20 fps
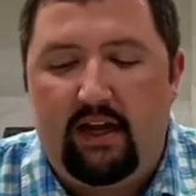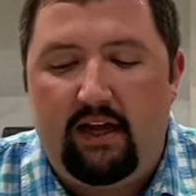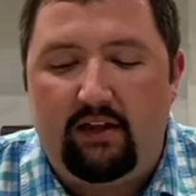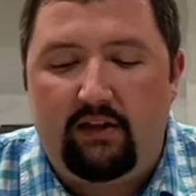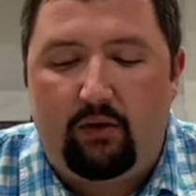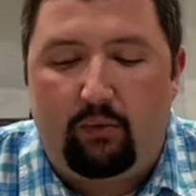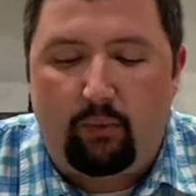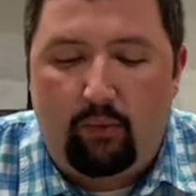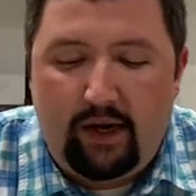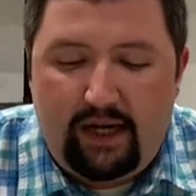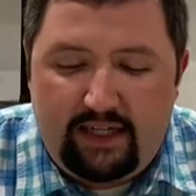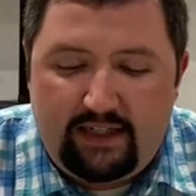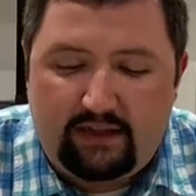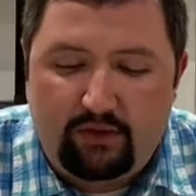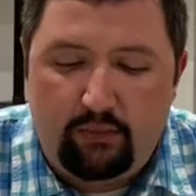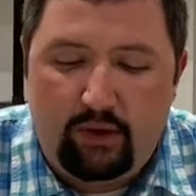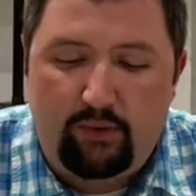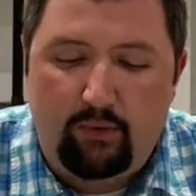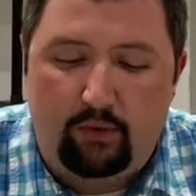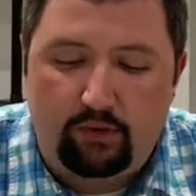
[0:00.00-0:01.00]
the
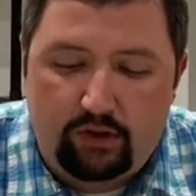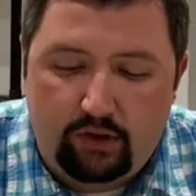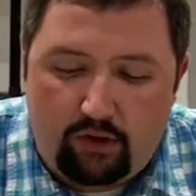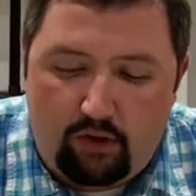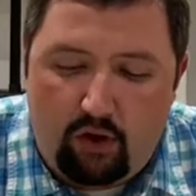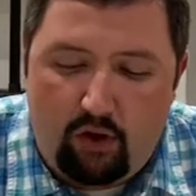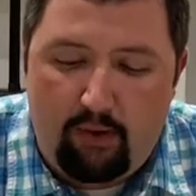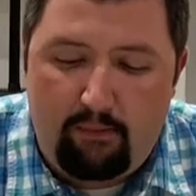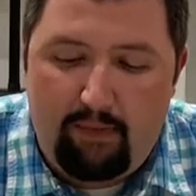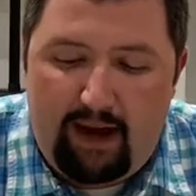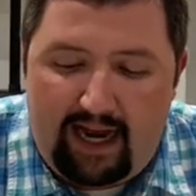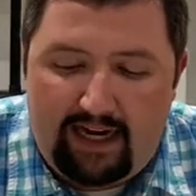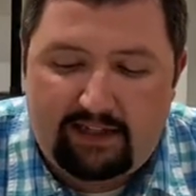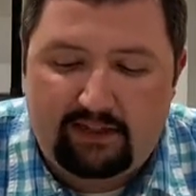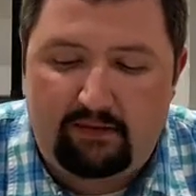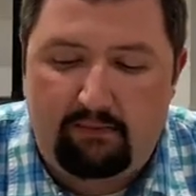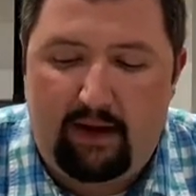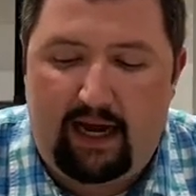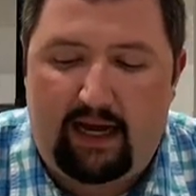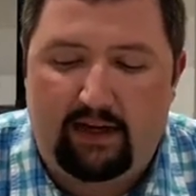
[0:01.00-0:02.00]
reason we want to grow and
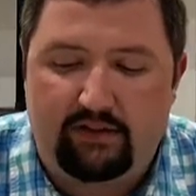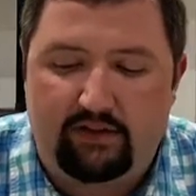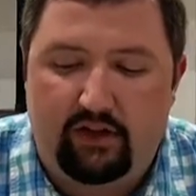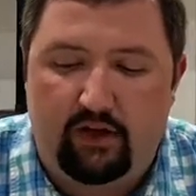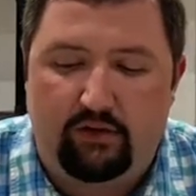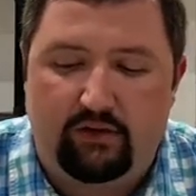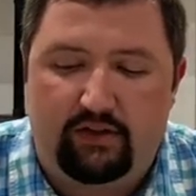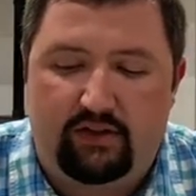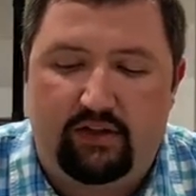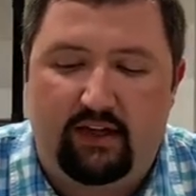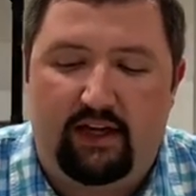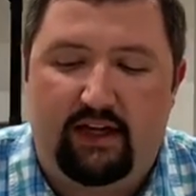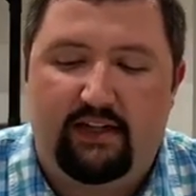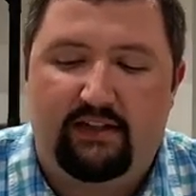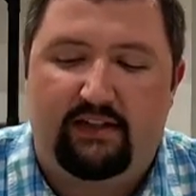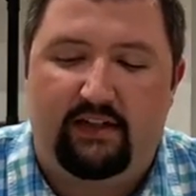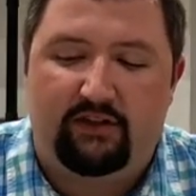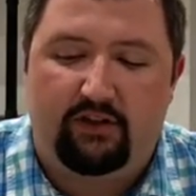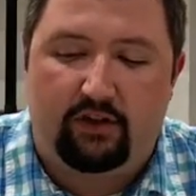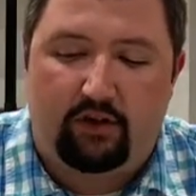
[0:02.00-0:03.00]
maximize those
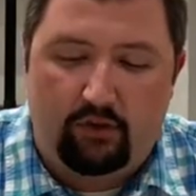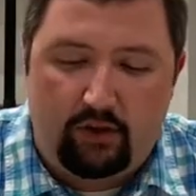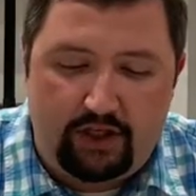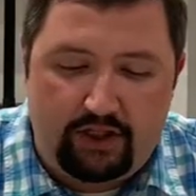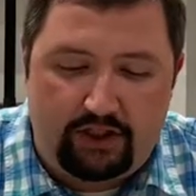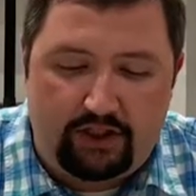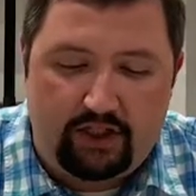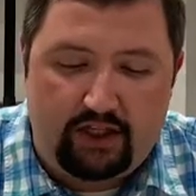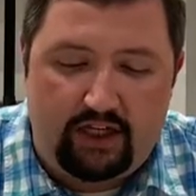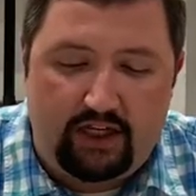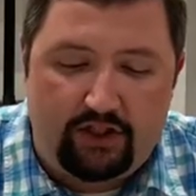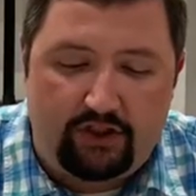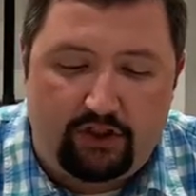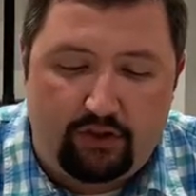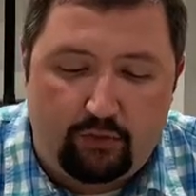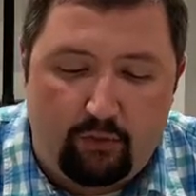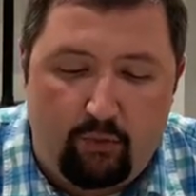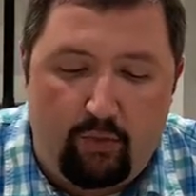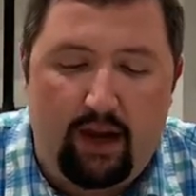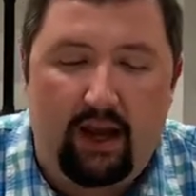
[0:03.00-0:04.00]
things as a Christian is
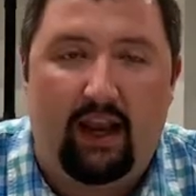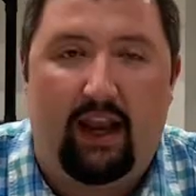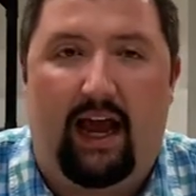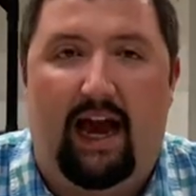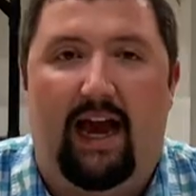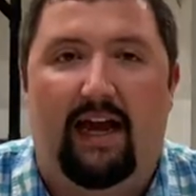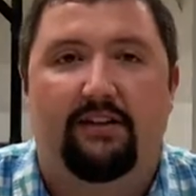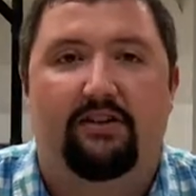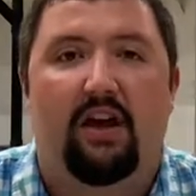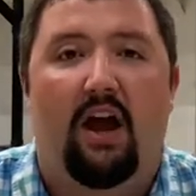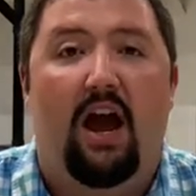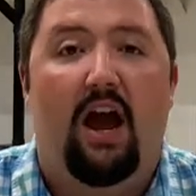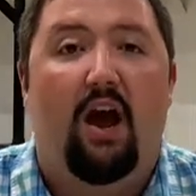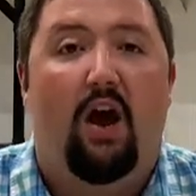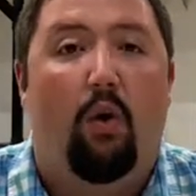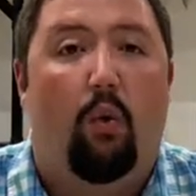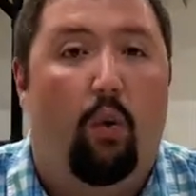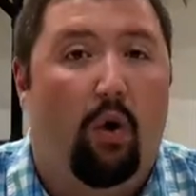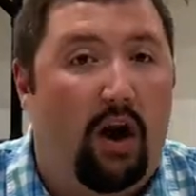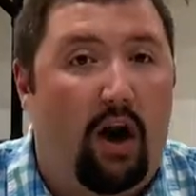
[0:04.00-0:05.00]
to realize
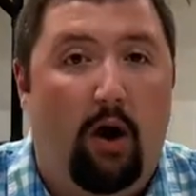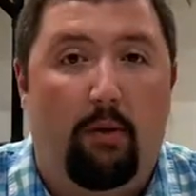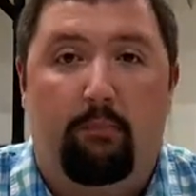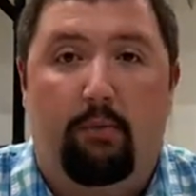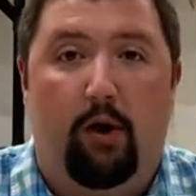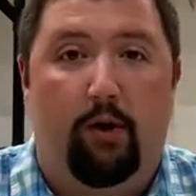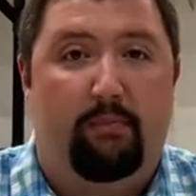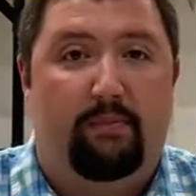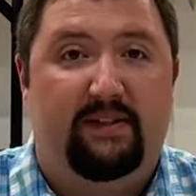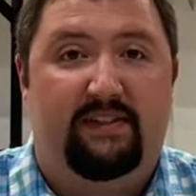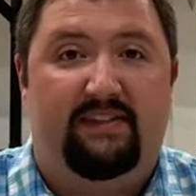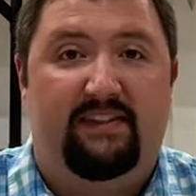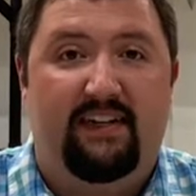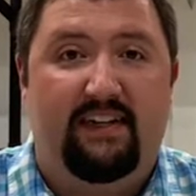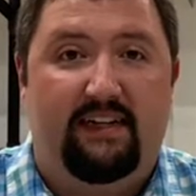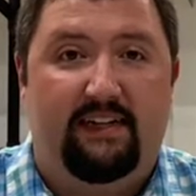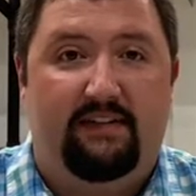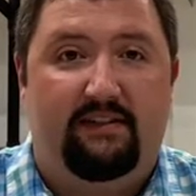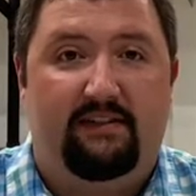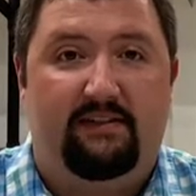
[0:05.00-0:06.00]
what our purpose
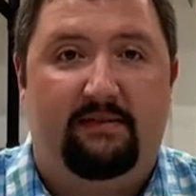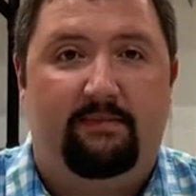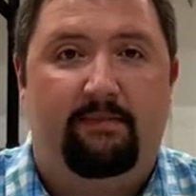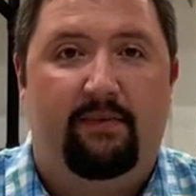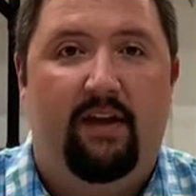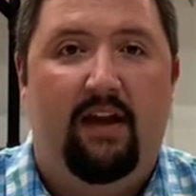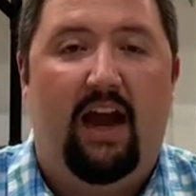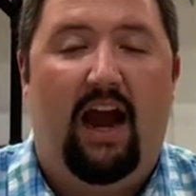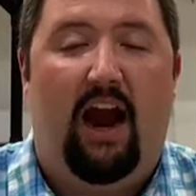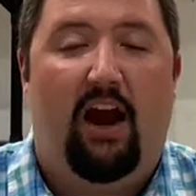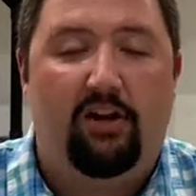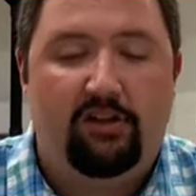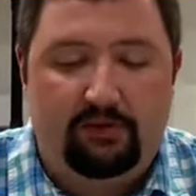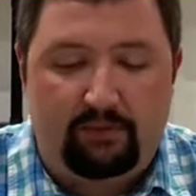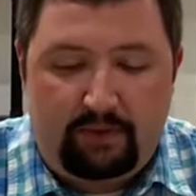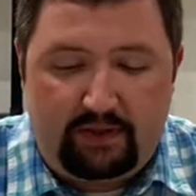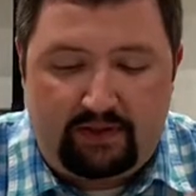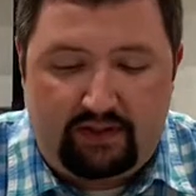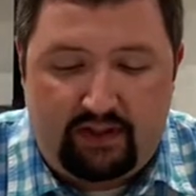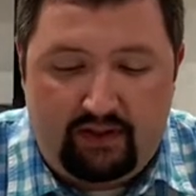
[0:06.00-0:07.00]
is, our
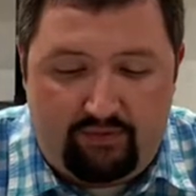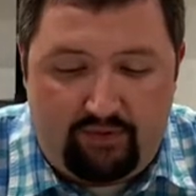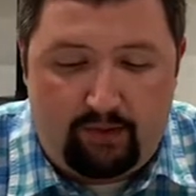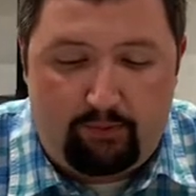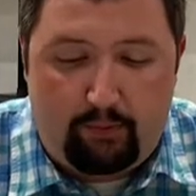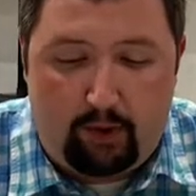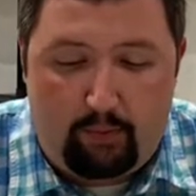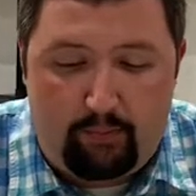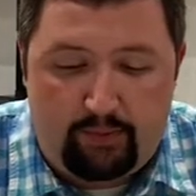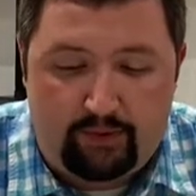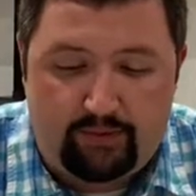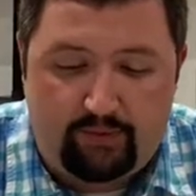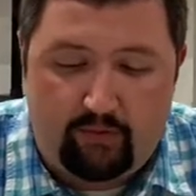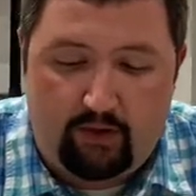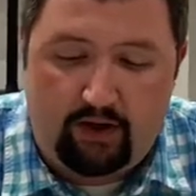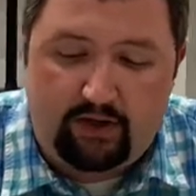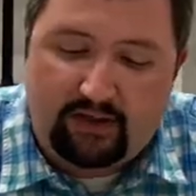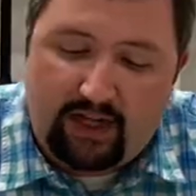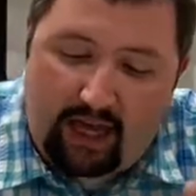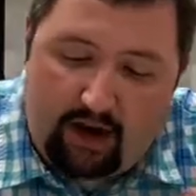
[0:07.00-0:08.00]
specific purpose
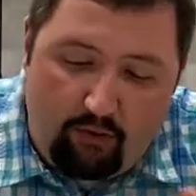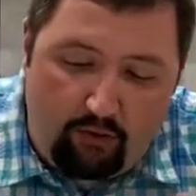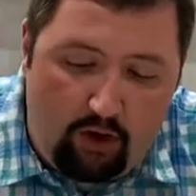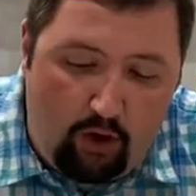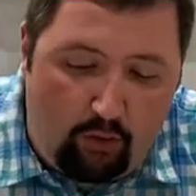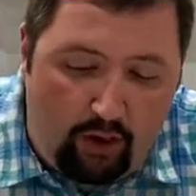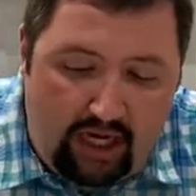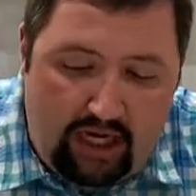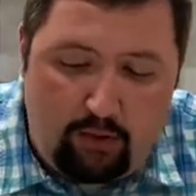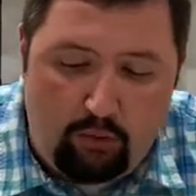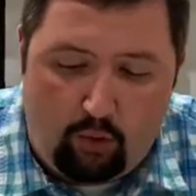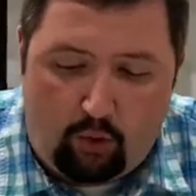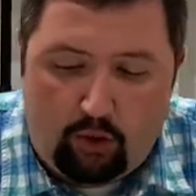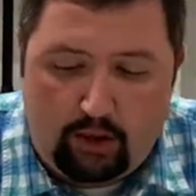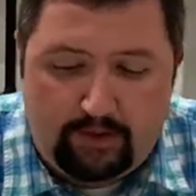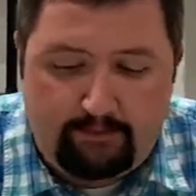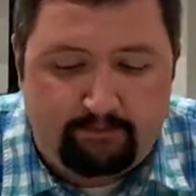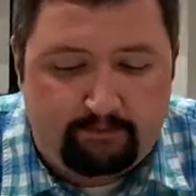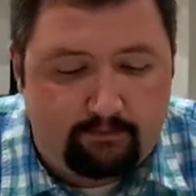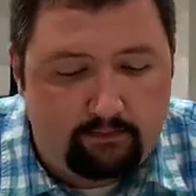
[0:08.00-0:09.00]
for us. I don't know
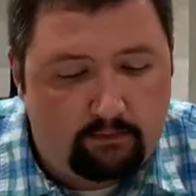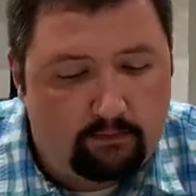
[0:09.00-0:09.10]
anyone